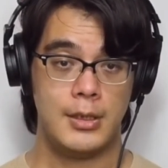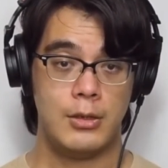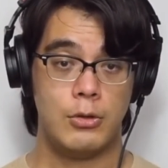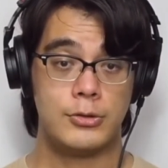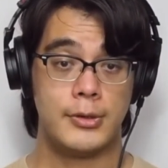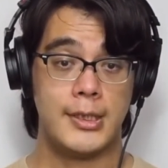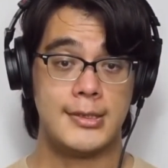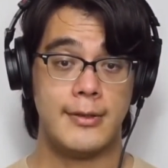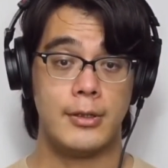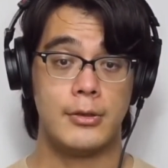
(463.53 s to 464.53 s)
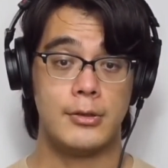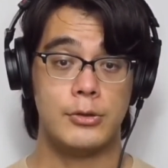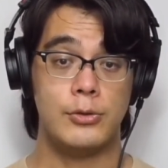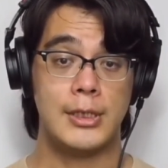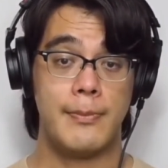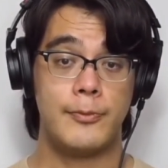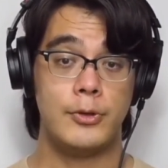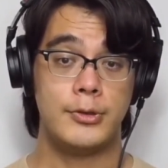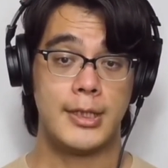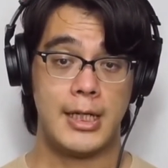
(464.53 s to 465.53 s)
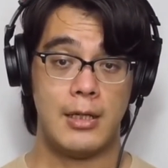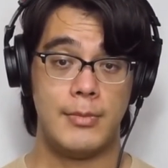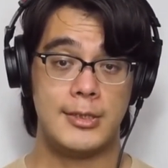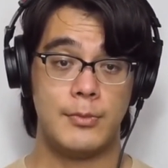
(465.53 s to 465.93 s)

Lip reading: Hosoda's The Girl Who Leapt Through Time is